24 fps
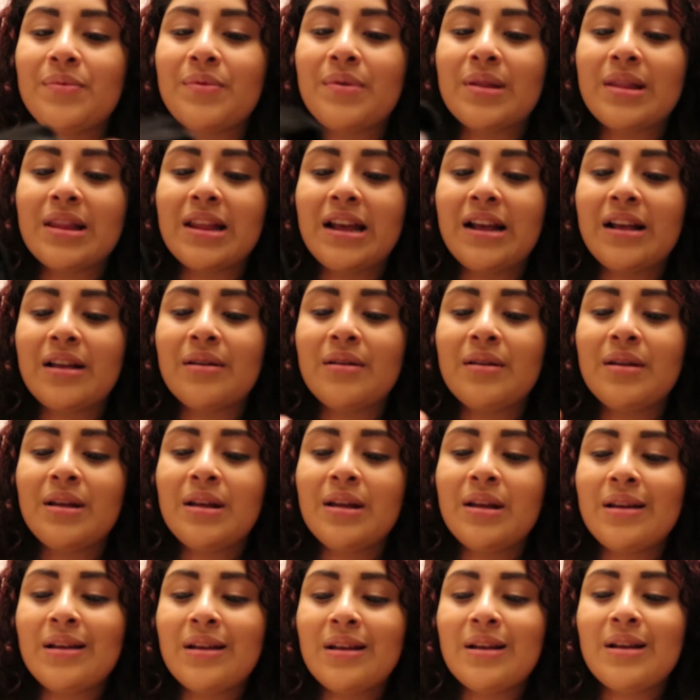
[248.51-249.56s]
with like
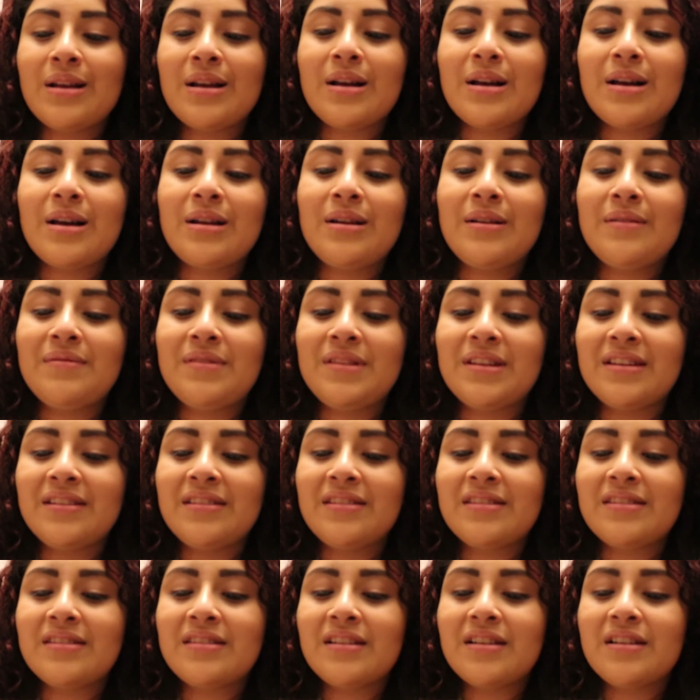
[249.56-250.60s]
all of this
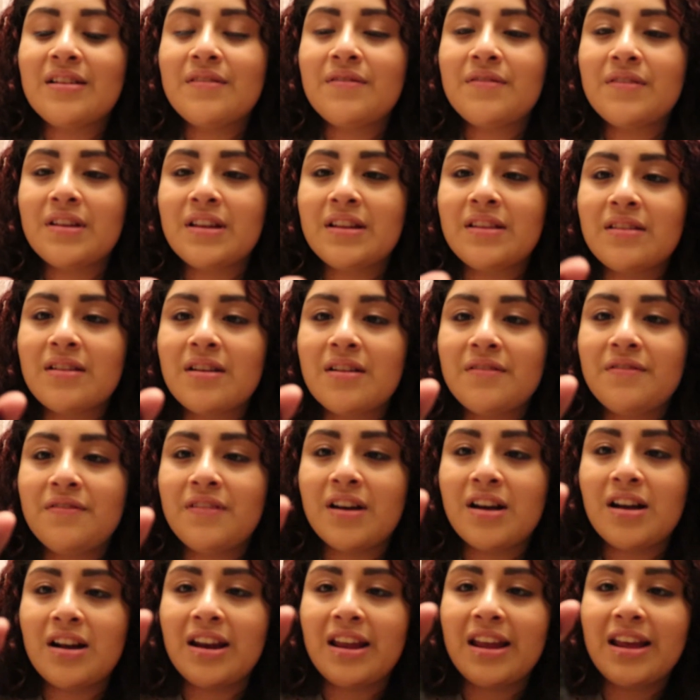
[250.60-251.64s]
stuff. It's all
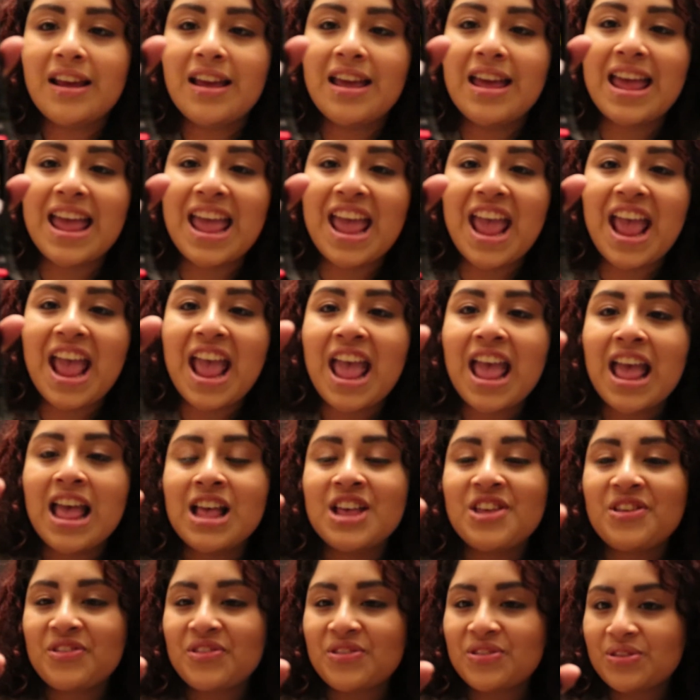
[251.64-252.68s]
falling.
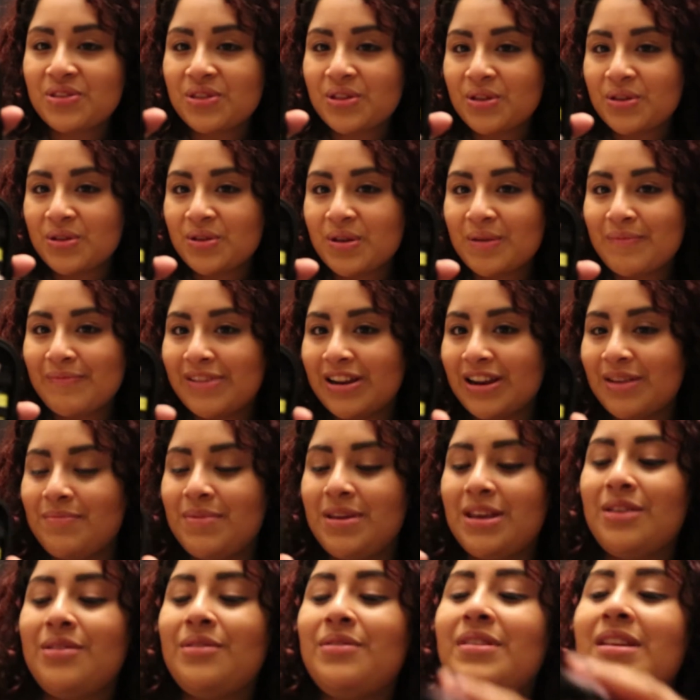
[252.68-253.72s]
So I'm gonna
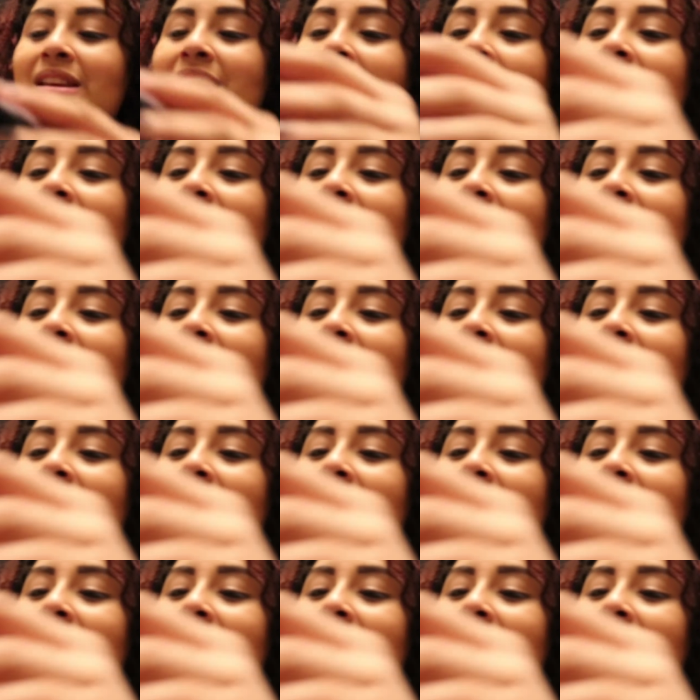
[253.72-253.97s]
be using